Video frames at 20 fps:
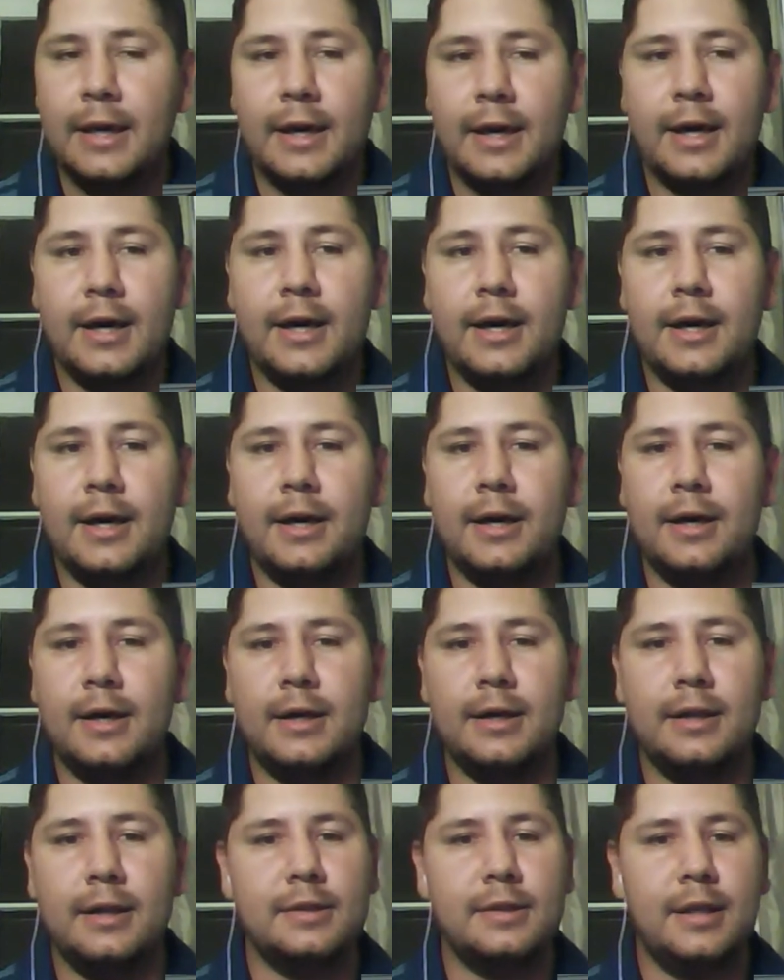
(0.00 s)

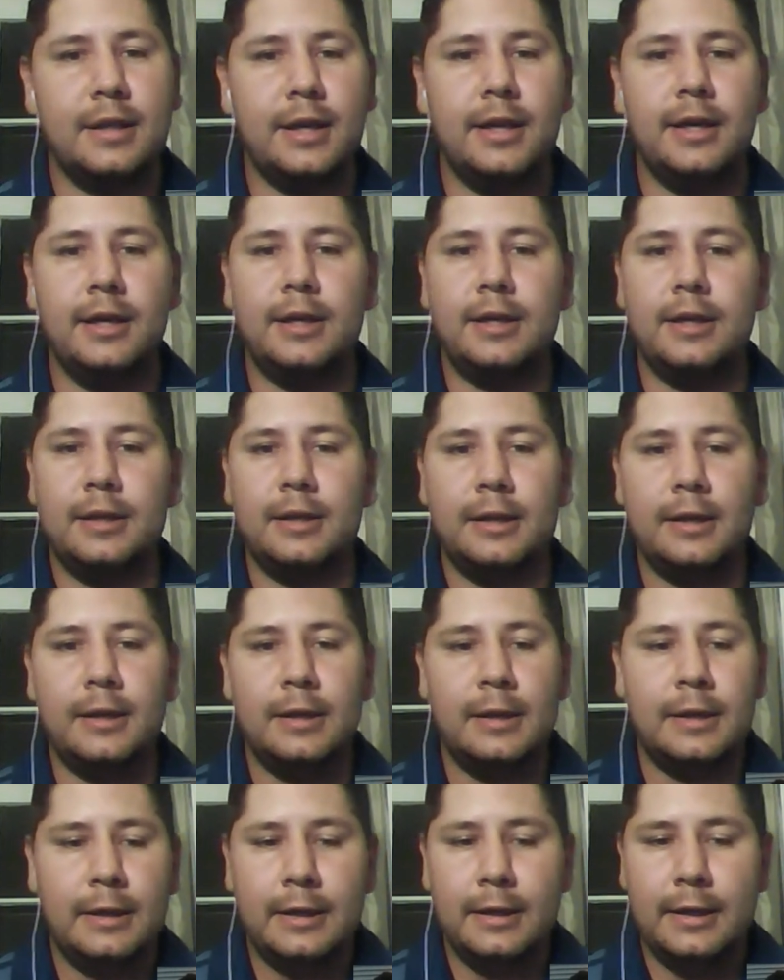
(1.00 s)
and
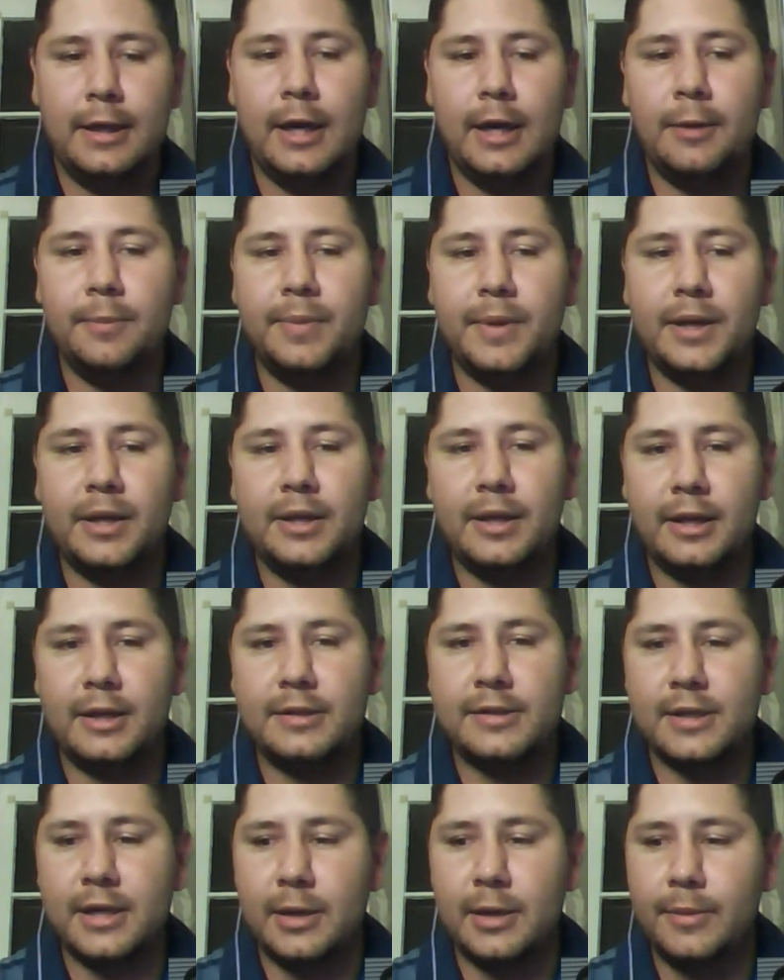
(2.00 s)
yeah, big
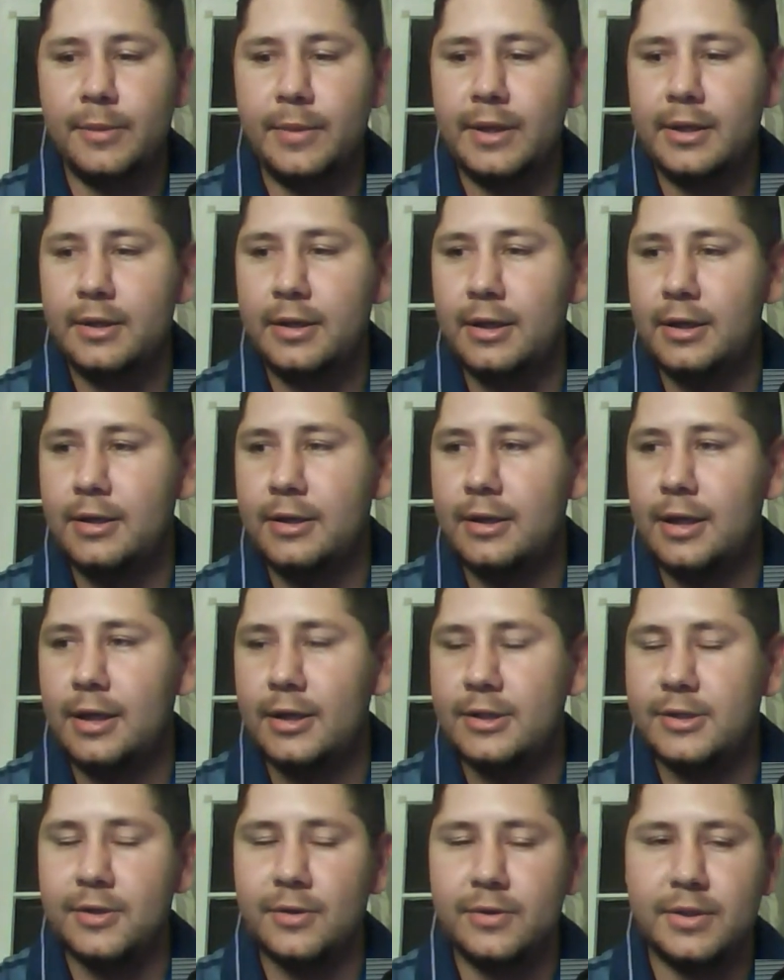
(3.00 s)
things coming in the
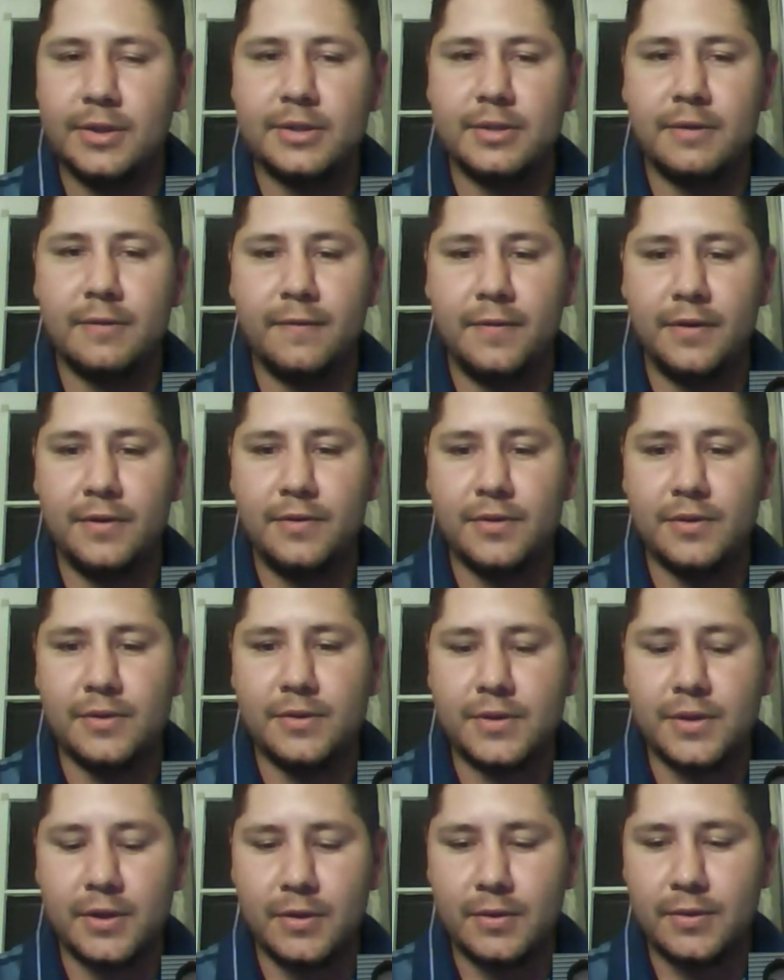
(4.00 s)
not so distant future.
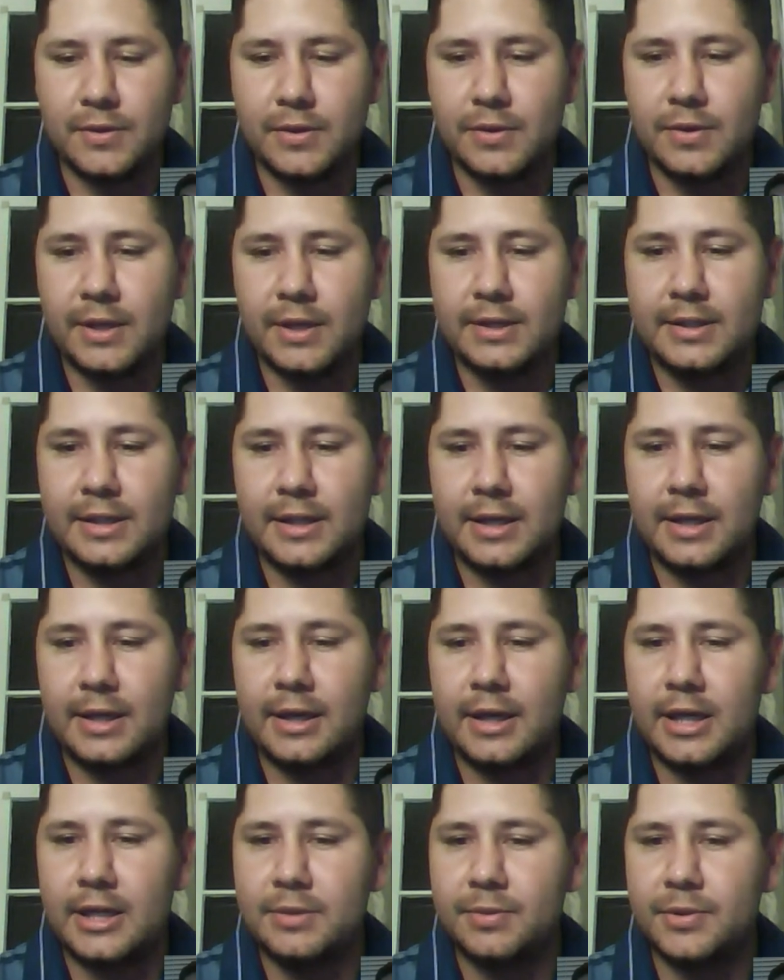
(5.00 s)
So thanks again,
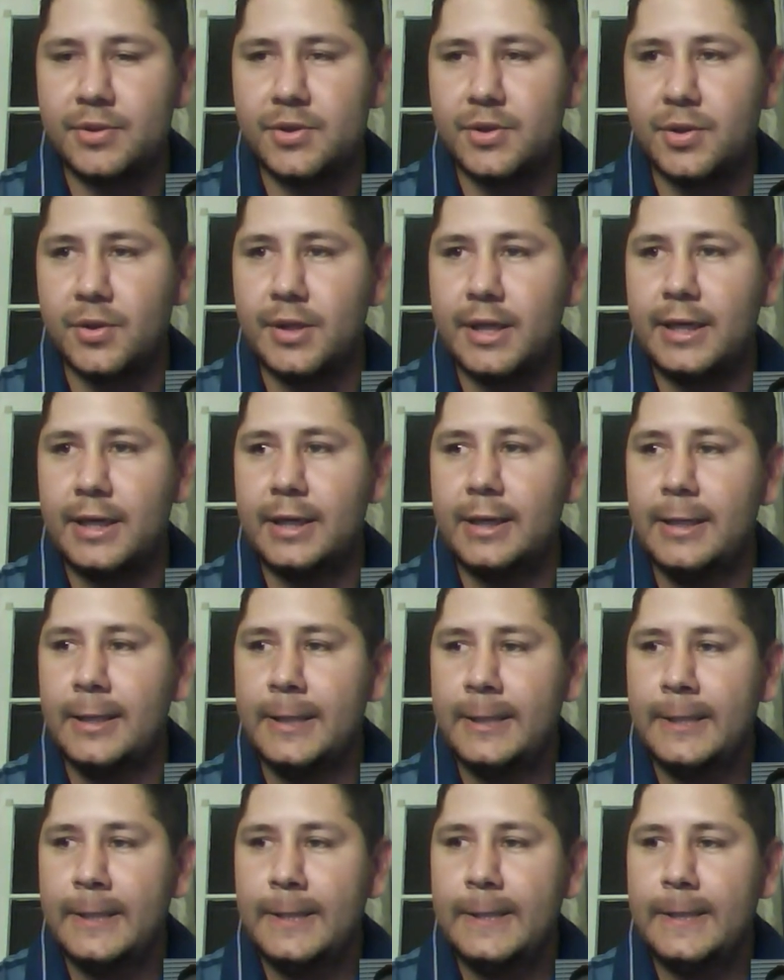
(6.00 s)
guys, for joining.
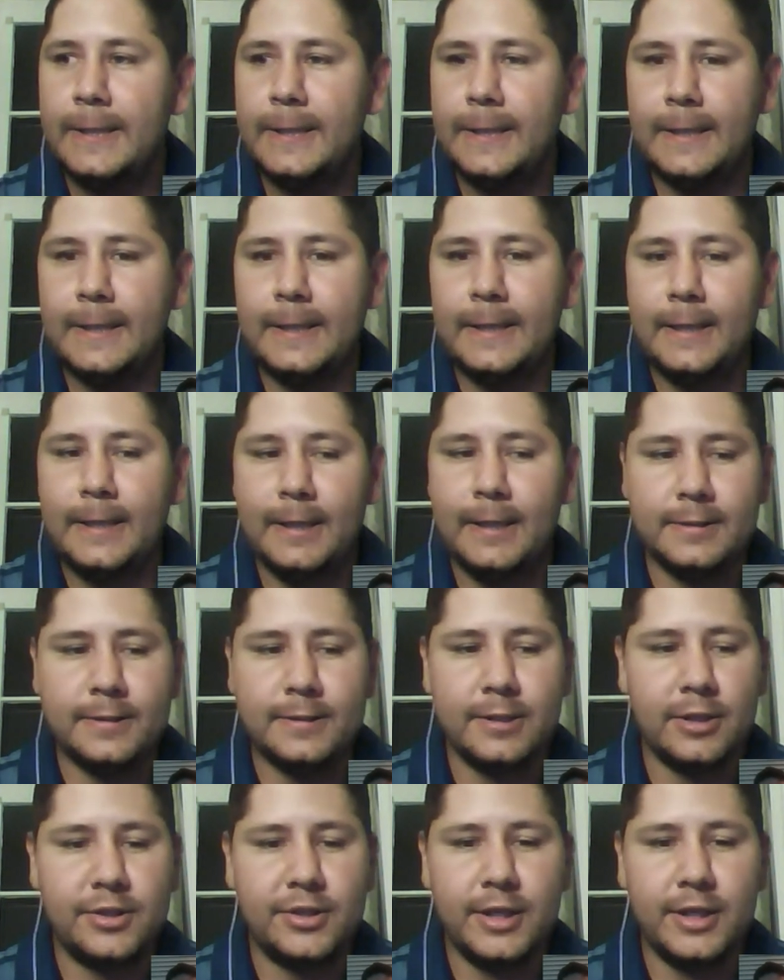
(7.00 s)
I'll
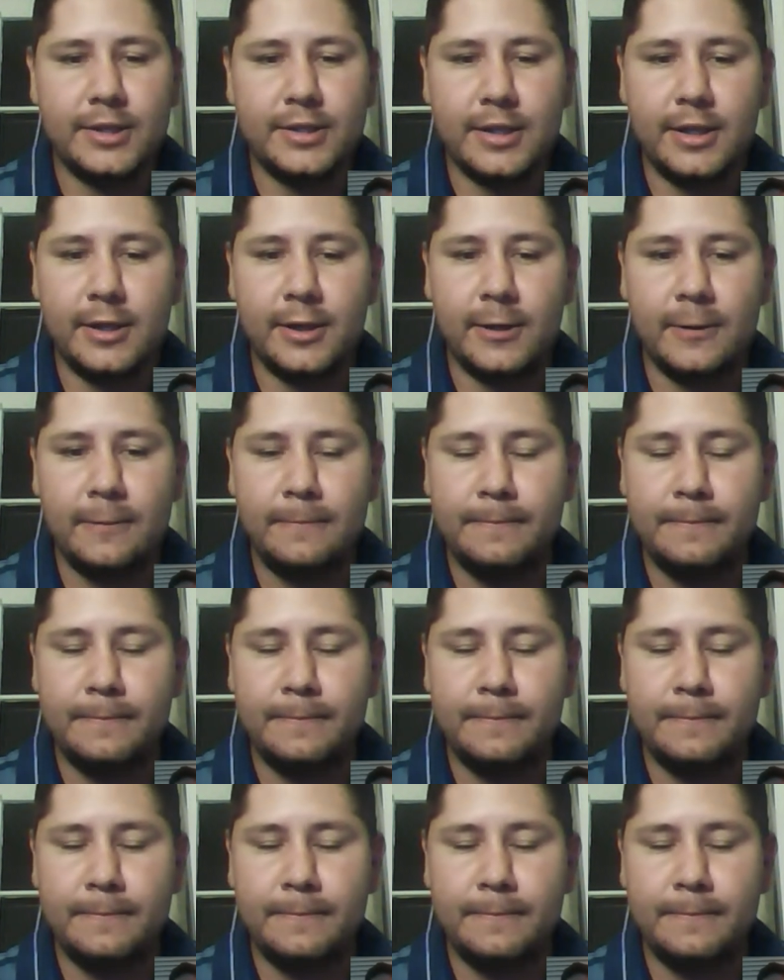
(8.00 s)
talk to you guys later.